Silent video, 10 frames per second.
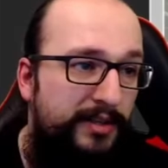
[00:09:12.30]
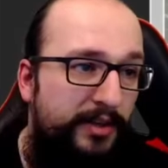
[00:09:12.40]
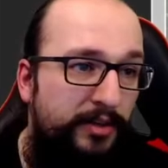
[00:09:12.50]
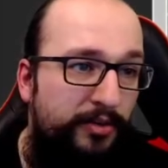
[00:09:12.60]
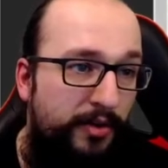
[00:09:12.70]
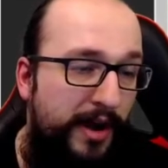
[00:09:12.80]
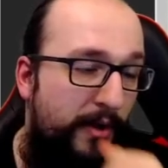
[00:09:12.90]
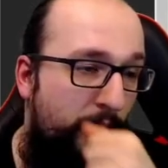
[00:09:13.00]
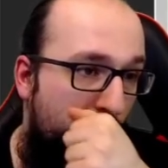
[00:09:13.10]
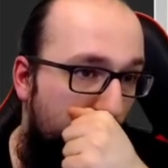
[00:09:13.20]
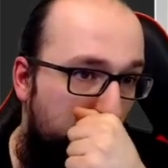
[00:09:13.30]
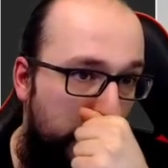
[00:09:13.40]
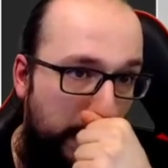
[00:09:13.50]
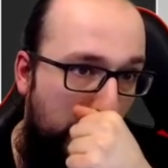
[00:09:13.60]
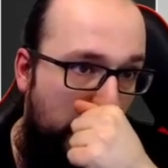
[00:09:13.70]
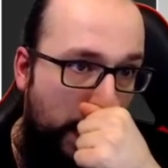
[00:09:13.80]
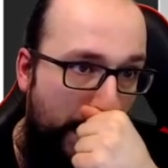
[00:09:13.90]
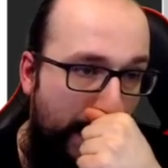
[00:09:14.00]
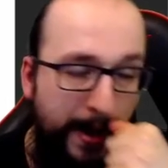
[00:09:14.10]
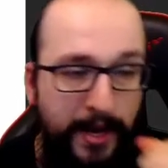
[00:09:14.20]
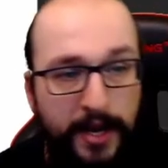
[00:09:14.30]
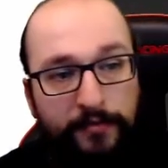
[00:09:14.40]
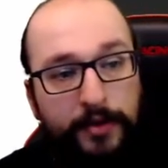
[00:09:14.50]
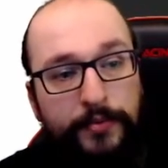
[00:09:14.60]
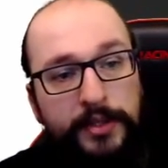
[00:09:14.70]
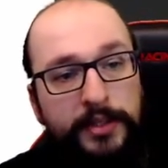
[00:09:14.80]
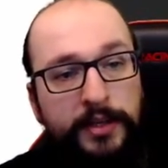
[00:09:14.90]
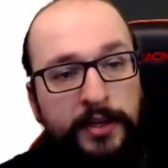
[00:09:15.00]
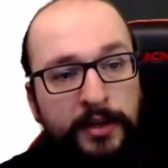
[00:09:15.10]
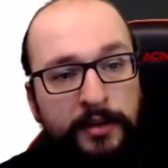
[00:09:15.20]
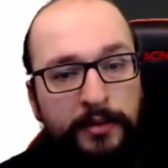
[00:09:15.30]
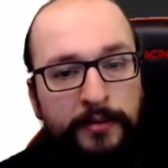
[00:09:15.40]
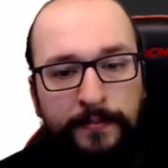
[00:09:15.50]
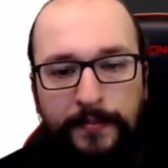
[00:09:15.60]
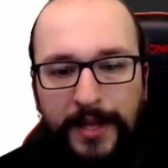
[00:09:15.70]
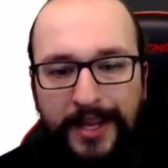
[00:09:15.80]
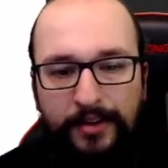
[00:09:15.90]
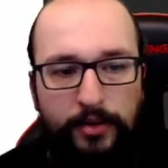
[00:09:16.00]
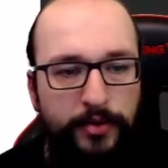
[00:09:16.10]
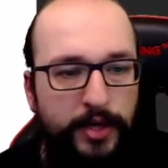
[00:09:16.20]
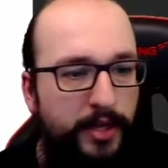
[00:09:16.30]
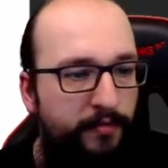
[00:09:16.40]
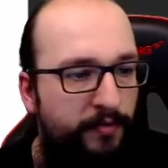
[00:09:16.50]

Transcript: is gonna turn out well and that everyone's gonna include it in